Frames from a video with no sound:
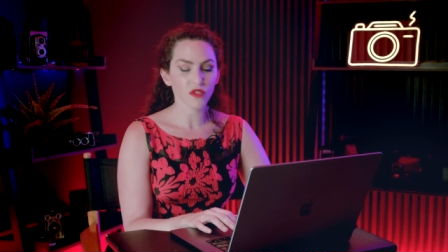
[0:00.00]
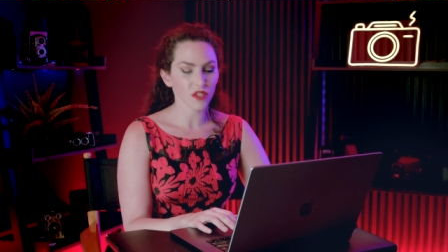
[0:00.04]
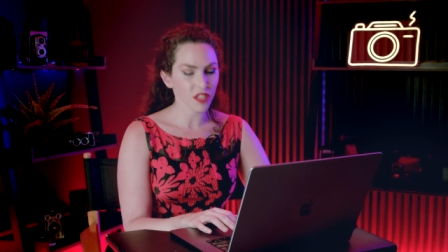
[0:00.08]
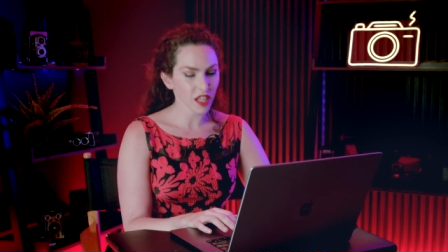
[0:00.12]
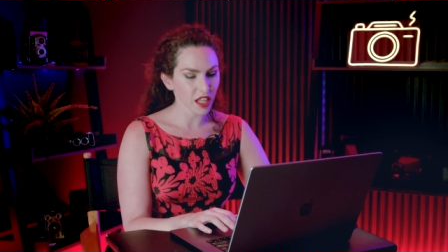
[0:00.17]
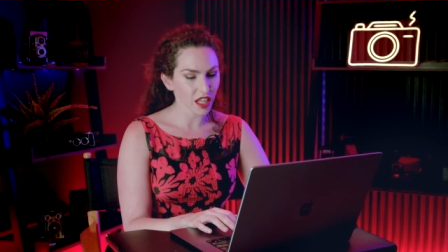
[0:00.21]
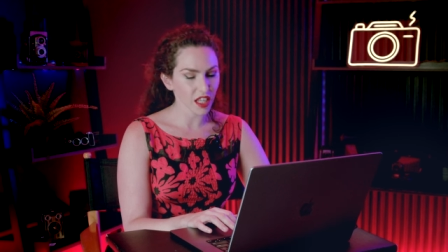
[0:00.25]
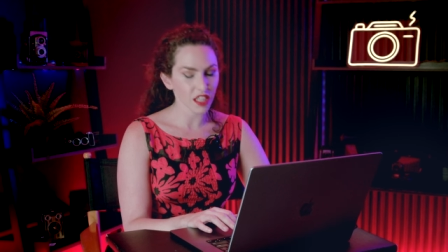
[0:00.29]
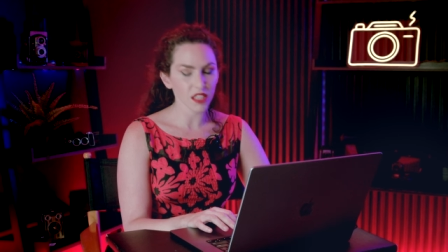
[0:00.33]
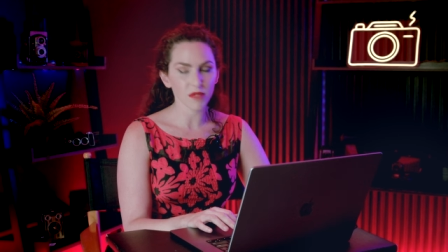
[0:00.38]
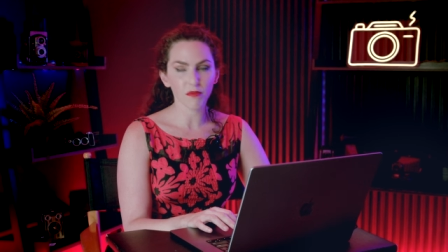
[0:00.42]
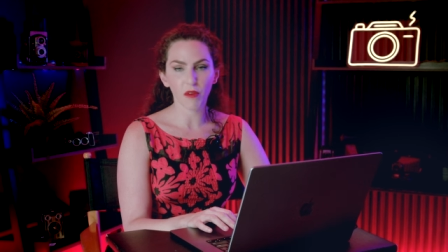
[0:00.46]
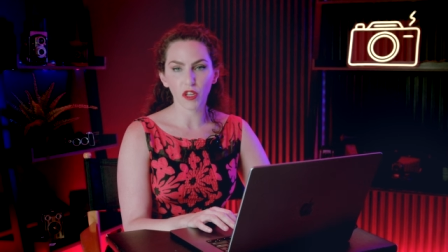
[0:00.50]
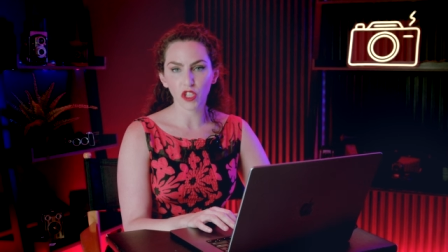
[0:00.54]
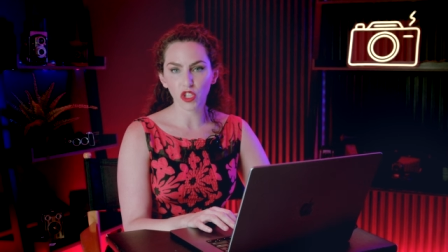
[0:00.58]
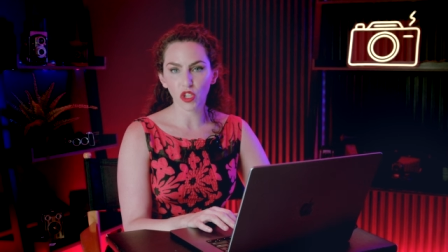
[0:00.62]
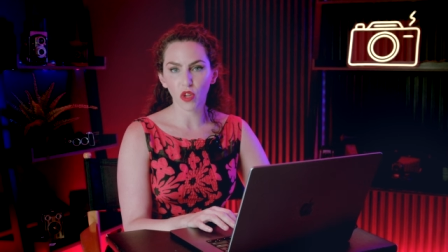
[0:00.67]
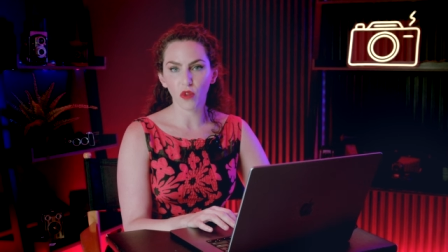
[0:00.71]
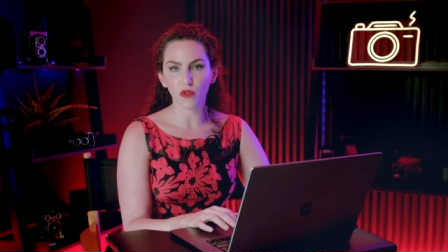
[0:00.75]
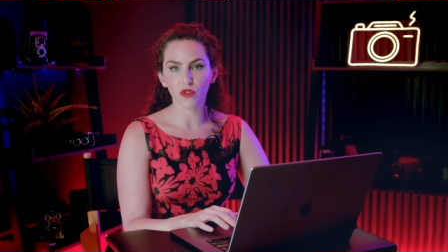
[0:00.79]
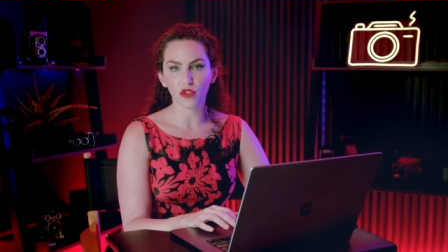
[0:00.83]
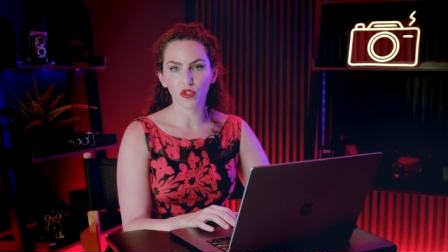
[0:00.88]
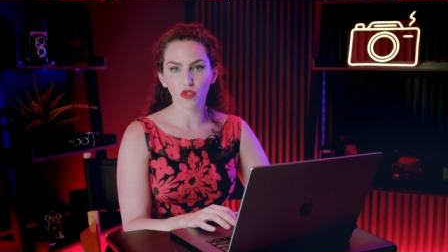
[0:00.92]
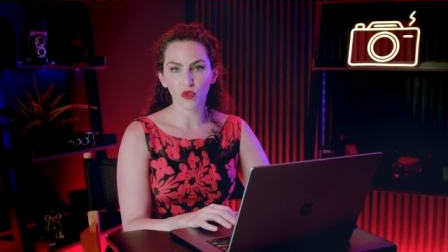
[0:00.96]
this is getting us much
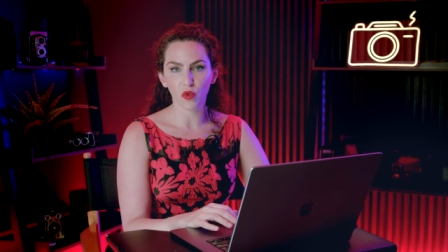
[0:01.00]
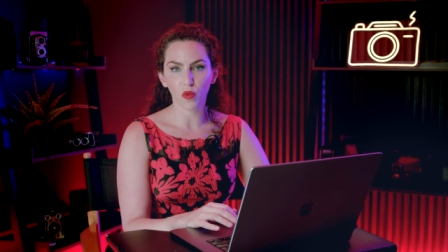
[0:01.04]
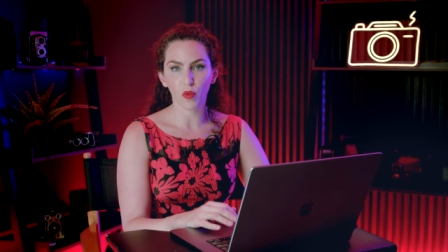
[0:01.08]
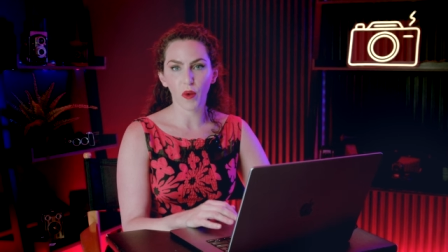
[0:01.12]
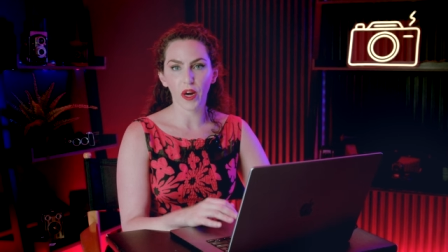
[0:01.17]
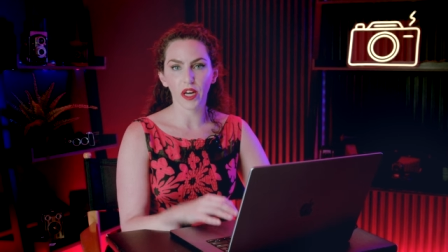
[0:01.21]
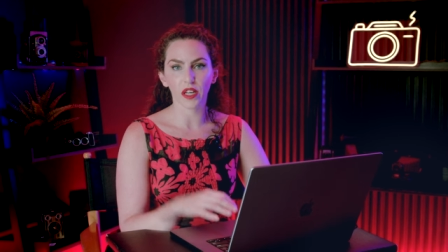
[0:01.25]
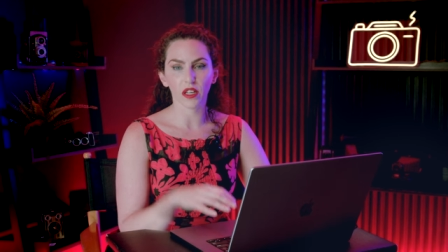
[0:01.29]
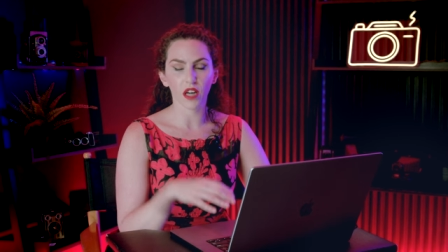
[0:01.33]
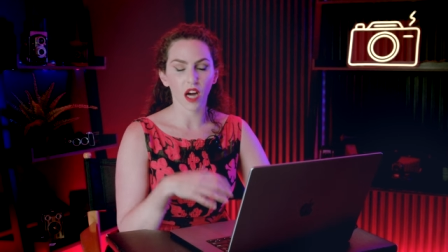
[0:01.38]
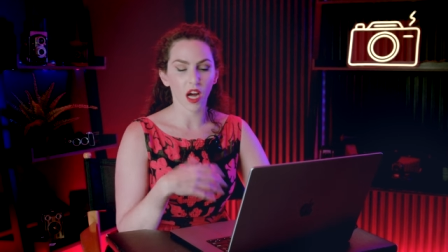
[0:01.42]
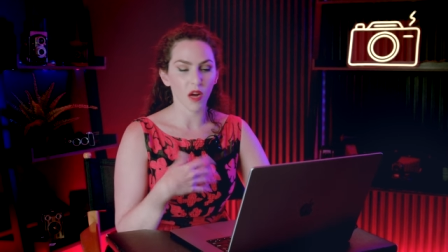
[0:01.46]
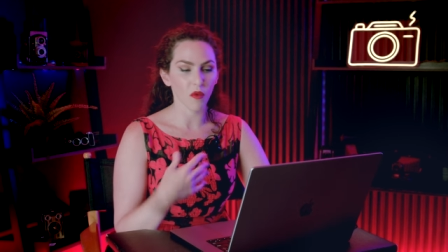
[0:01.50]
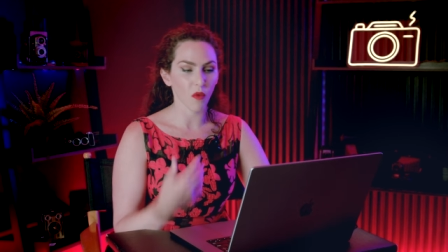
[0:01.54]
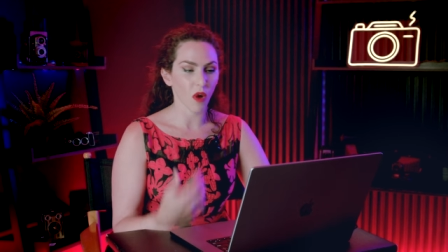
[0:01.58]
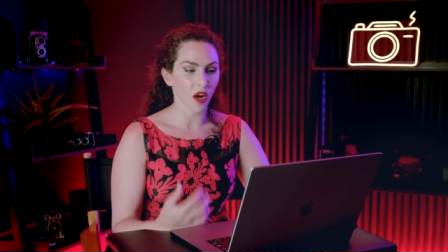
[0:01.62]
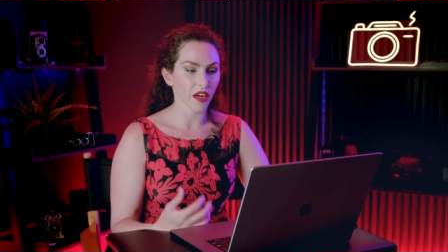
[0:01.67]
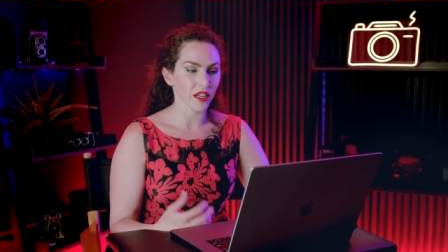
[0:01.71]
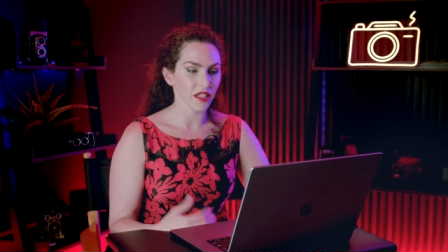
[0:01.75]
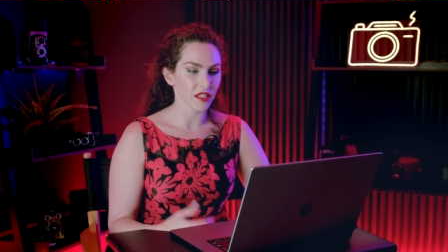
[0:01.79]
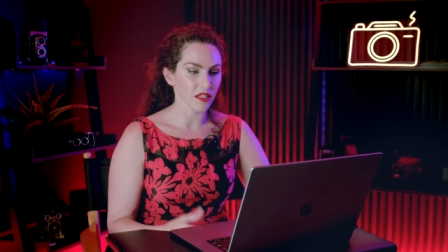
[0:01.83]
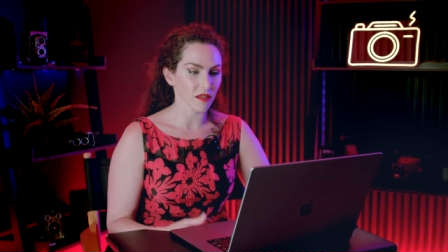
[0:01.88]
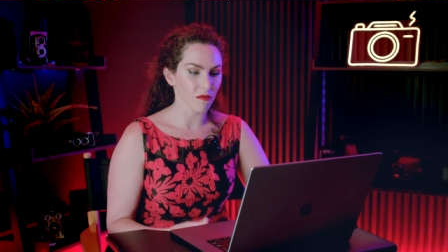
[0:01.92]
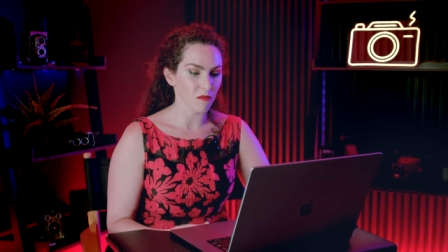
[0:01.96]
closer to where I
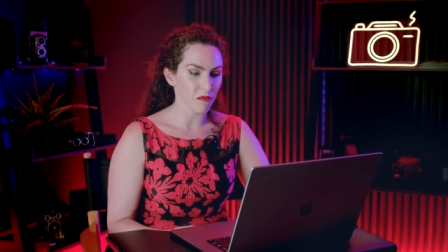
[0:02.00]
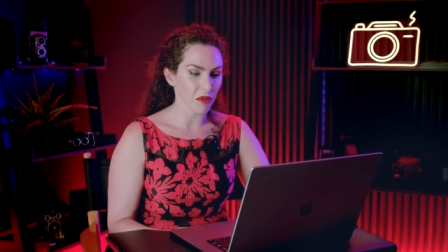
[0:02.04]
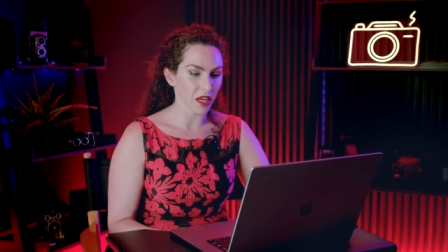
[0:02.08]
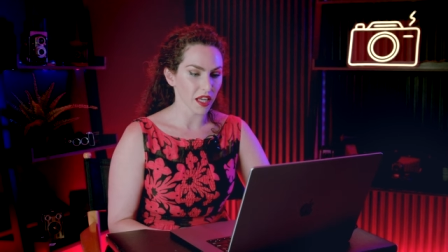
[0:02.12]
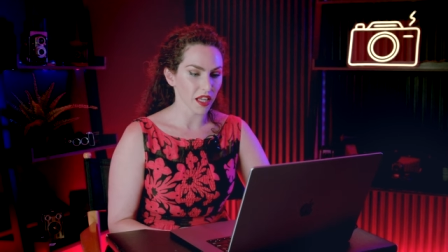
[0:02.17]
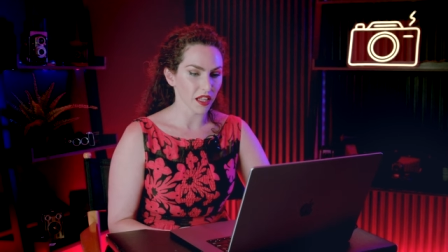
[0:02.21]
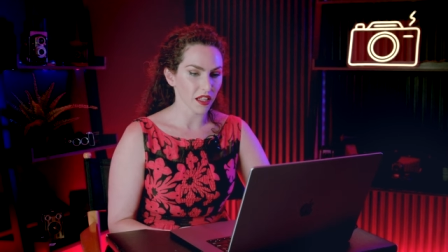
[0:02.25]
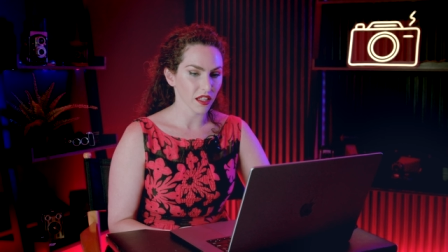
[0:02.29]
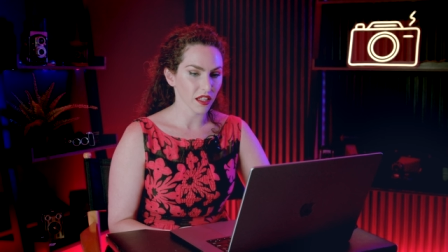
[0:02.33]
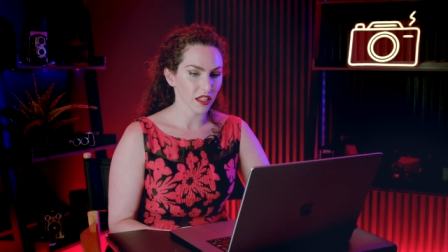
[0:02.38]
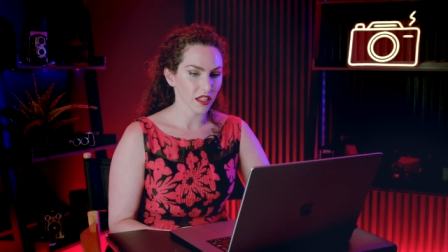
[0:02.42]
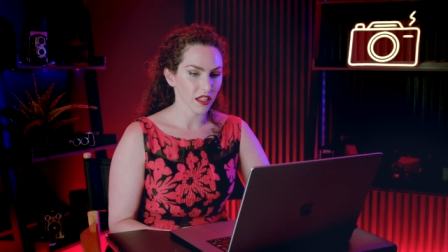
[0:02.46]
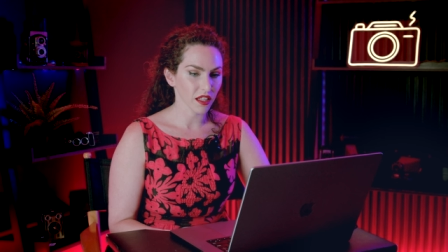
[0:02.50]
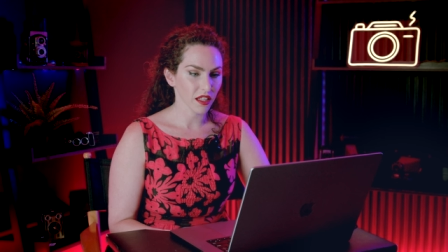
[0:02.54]
wanted to be.